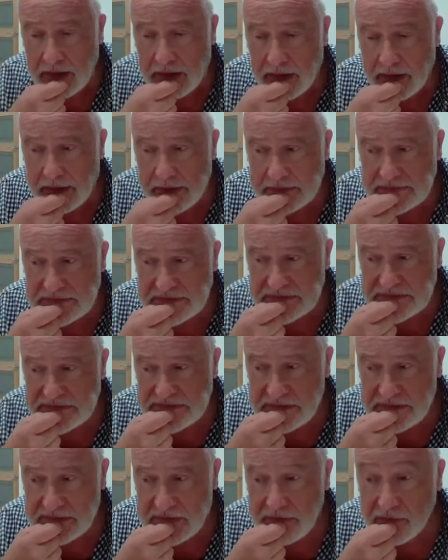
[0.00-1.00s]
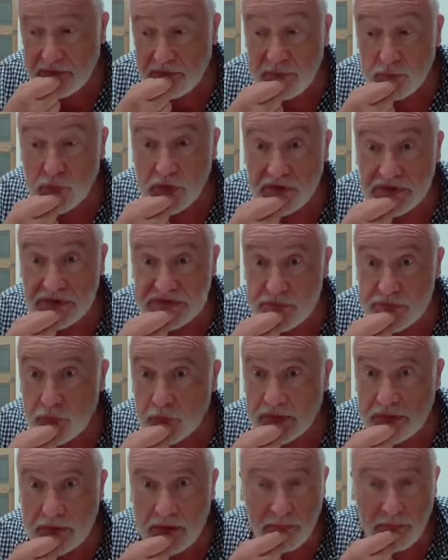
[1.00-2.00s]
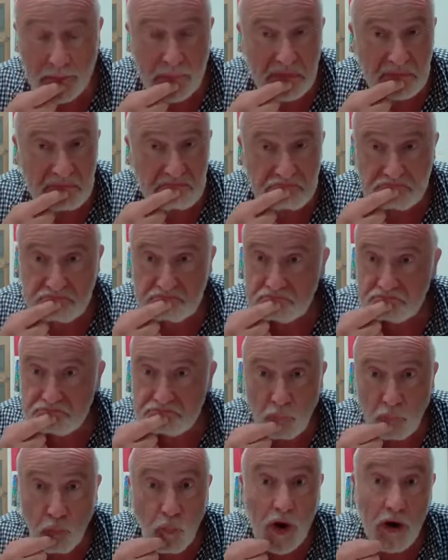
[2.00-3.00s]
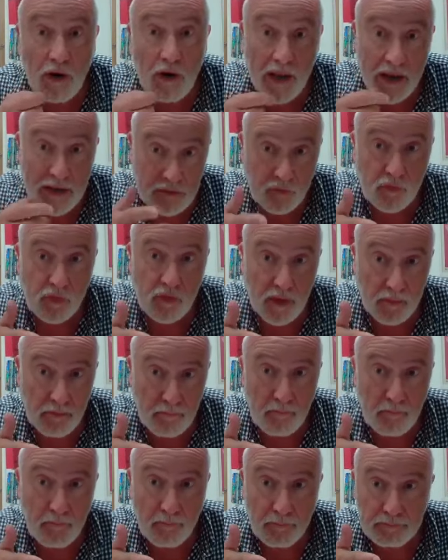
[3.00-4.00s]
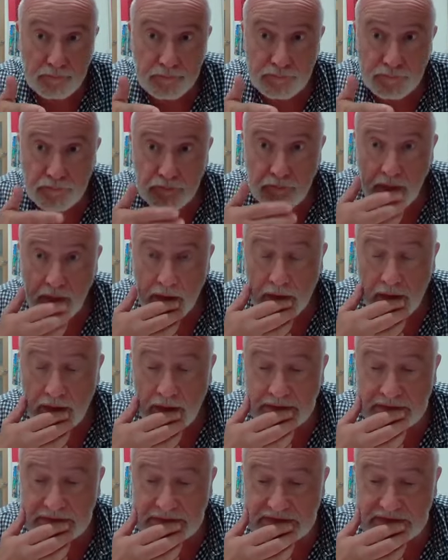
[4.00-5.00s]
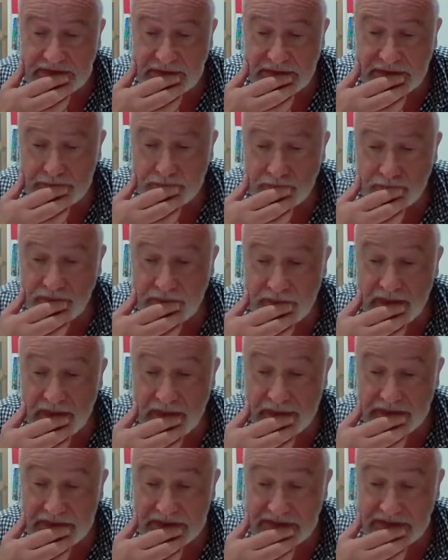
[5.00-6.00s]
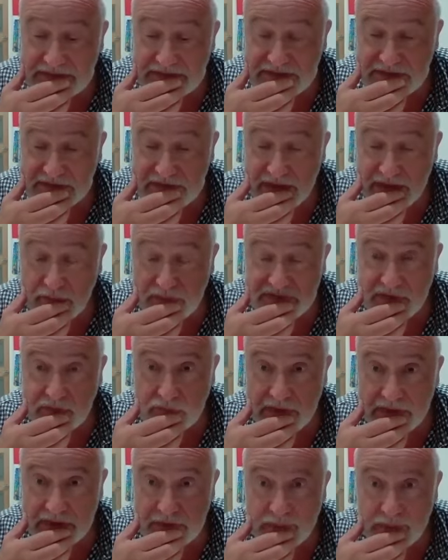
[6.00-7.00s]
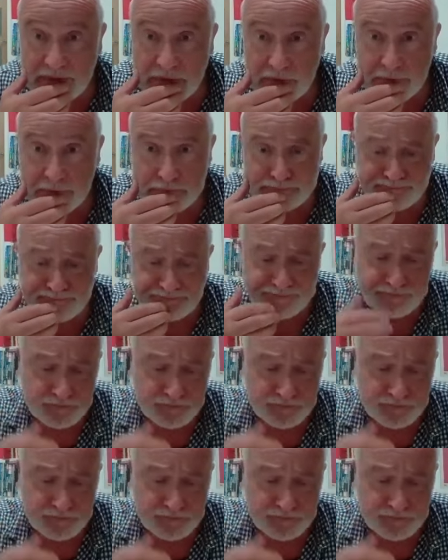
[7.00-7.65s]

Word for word: And here he was growing up where I grew up. And um, that is that was a real winner.